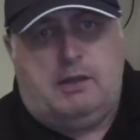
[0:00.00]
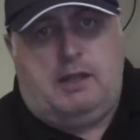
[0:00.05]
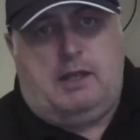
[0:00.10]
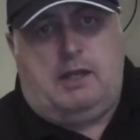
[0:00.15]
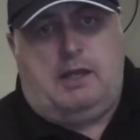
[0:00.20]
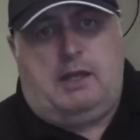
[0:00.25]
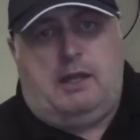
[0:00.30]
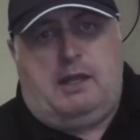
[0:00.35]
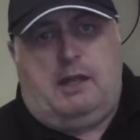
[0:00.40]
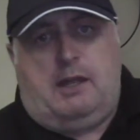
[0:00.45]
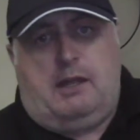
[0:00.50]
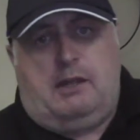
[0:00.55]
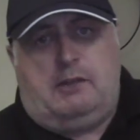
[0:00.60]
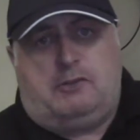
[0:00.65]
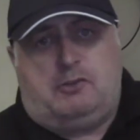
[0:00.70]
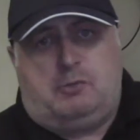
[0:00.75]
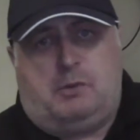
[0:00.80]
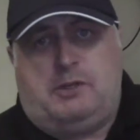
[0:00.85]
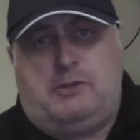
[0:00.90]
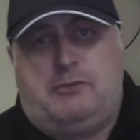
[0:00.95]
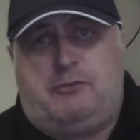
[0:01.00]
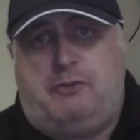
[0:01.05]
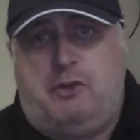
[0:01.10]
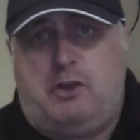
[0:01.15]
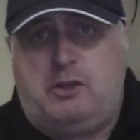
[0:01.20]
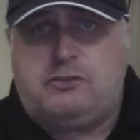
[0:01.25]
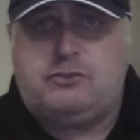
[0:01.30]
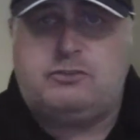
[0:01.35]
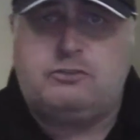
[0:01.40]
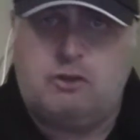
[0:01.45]
then, so when you
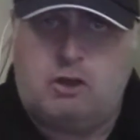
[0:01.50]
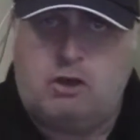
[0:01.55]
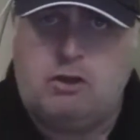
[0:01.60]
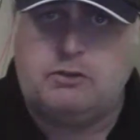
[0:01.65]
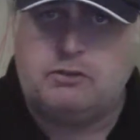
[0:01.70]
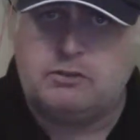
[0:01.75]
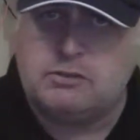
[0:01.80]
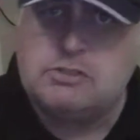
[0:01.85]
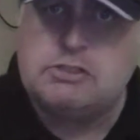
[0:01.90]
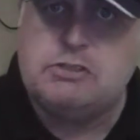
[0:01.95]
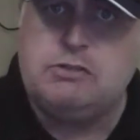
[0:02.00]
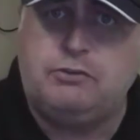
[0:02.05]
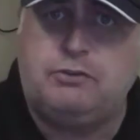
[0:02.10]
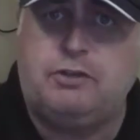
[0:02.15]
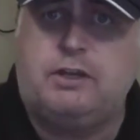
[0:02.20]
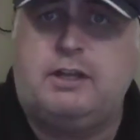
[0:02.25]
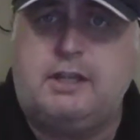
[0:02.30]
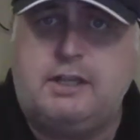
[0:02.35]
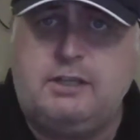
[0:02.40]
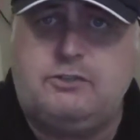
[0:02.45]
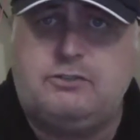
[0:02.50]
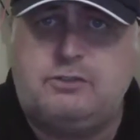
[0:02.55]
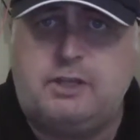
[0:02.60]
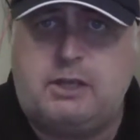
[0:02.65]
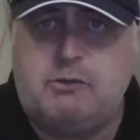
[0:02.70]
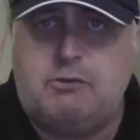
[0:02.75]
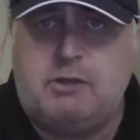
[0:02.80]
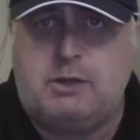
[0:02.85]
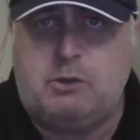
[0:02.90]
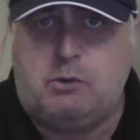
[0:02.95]
first start using an
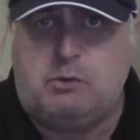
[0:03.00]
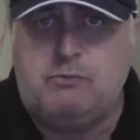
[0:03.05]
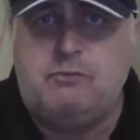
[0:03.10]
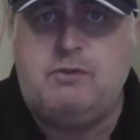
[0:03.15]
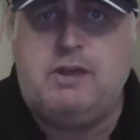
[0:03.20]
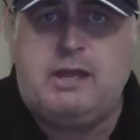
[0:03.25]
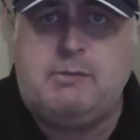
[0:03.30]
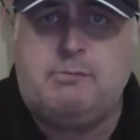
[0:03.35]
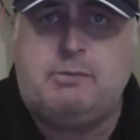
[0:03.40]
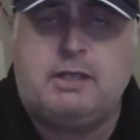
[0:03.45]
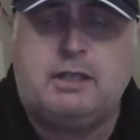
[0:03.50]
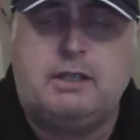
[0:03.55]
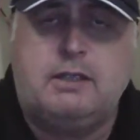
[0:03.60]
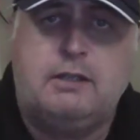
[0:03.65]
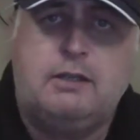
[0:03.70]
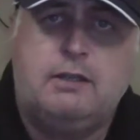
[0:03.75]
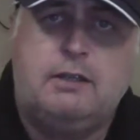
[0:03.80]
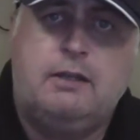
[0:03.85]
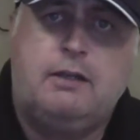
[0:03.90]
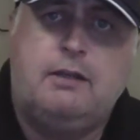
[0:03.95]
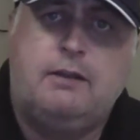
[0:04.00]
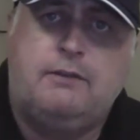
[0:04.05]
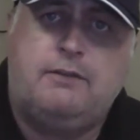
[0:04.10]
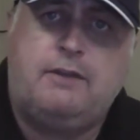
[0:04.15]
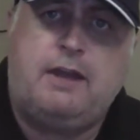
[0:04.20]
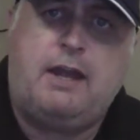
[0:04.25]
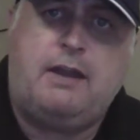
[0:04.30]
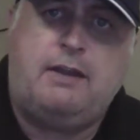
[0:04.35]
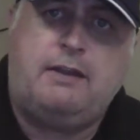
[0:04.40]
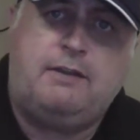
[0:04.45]
e-cigarette or vaping,
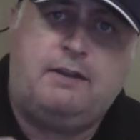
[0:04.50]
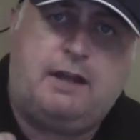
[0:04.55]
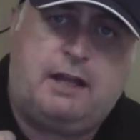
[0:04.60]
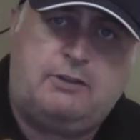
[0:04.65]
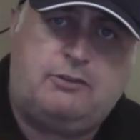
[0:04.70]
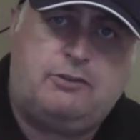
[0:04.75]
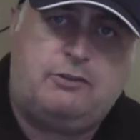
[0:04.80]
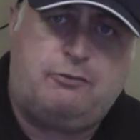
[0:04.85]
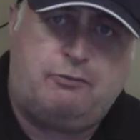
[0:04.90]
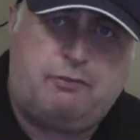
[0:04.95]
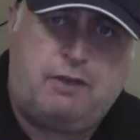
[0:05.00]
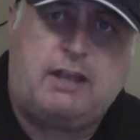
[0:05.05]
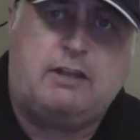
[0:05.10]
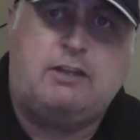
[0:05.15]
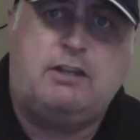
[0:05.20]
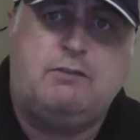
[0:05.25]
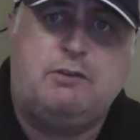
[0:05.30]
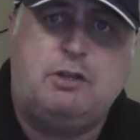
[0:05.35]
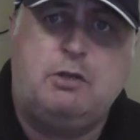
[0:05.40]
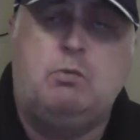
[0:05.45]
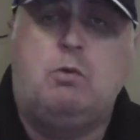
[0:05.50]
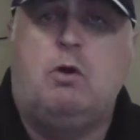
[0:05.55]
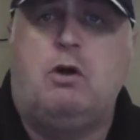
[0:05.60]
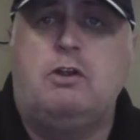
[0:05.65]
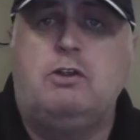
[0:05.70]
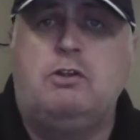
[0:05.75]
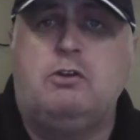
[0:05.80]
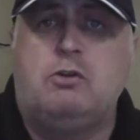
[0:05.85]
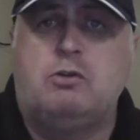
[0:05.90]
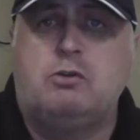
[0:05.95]
then that's effectively
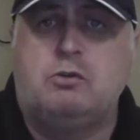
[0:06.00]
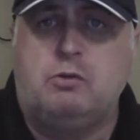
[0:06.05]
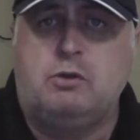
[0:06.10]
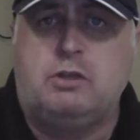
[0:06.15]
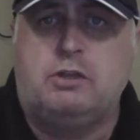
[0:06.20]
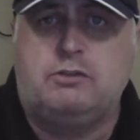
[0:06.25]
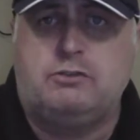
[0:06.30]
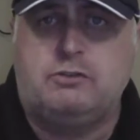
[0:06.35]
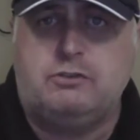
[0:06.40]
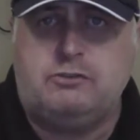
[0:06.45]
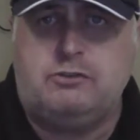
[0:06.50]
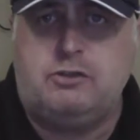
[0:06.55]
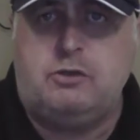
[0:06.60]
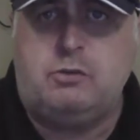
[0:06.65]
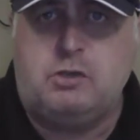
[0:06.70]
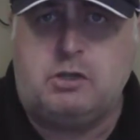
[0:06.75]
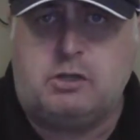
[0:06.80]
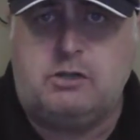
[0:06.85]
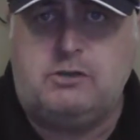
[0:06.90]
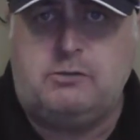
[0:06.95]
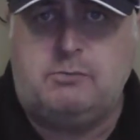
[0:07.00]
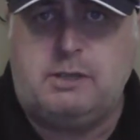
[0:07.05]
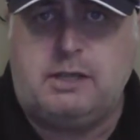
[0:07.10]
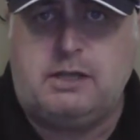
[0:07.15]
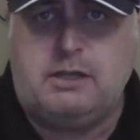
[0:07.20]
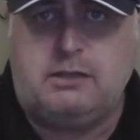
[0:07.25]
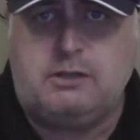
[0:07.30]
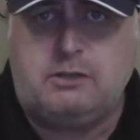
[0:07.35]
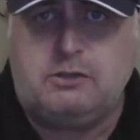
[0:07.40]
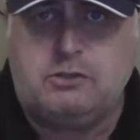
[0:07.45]
what you're going to do. You're going to
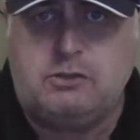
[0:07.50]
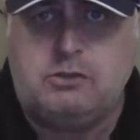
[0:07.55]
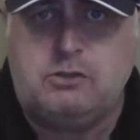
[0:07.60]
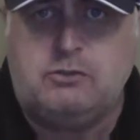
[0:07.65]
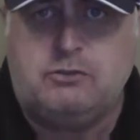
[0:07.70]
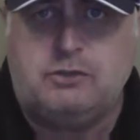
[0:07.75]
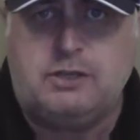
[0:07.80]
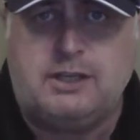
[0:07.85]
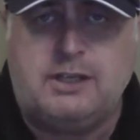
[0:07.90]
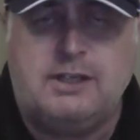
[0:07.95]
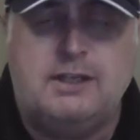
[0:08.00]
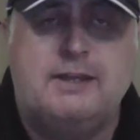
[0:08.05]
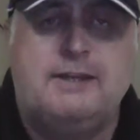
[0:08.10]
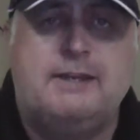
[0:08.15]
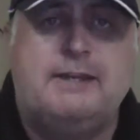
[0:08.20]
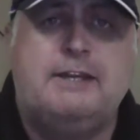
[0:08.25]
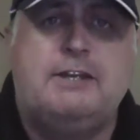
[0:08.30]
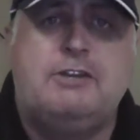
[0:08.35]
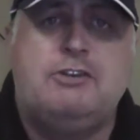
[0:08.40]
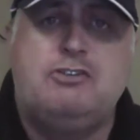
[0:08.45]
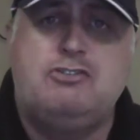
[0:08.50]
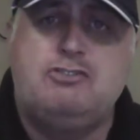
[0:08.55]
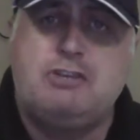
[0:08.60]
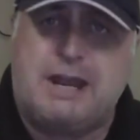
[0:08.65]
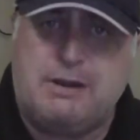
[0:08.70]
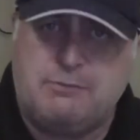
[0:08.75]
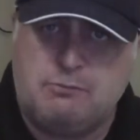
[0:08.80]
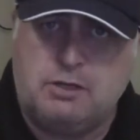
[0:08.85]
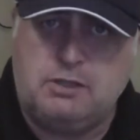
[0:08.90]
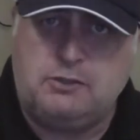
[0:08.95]
be using,
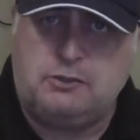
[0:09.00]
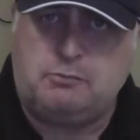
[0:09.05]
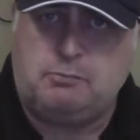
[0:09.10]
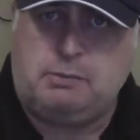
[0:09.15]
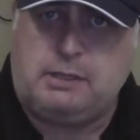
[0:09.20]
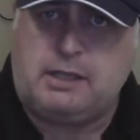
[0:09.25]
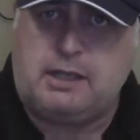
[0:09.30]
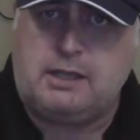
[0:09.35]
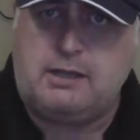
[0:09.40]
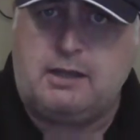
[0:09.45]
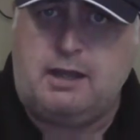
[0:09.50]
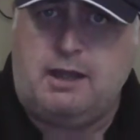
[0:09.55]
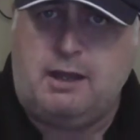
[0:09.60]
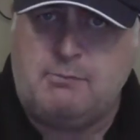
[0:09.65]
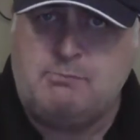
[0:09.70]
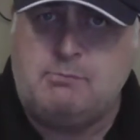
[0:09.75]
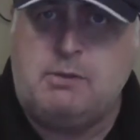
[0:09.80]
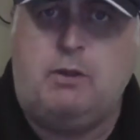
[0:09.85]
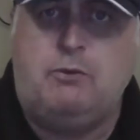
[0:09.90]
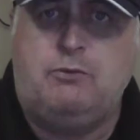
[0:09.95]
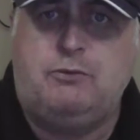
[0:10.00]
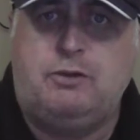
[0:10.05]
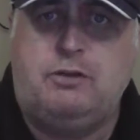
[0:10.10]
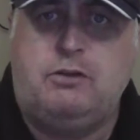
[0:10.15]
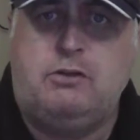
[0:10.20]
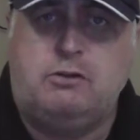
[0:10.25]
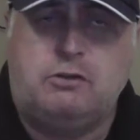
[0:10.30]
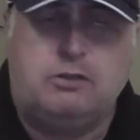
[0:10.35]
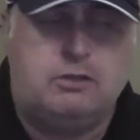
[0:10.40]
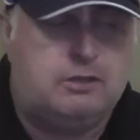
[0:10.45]
generally speaking, a mouth to
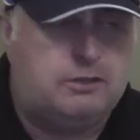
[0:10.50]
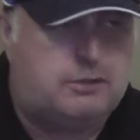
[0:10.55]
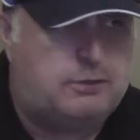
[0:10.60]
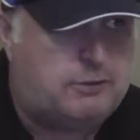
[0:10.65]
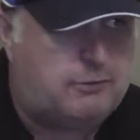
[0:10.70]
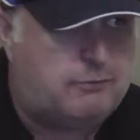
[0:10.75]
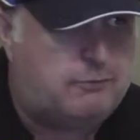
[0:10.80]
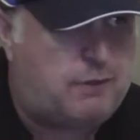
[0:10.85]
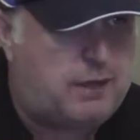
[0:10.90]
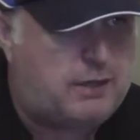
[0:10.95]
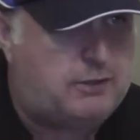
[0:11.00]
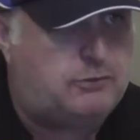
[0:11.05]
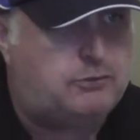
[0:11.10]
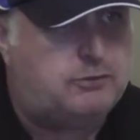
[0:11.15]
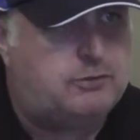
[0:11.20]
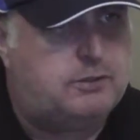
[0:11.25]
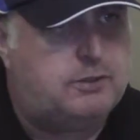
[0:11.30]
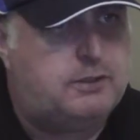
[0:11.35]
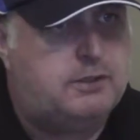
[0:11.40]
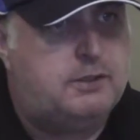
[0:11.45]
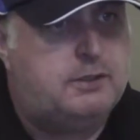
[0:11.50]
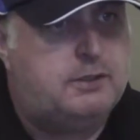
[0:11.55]
lung device.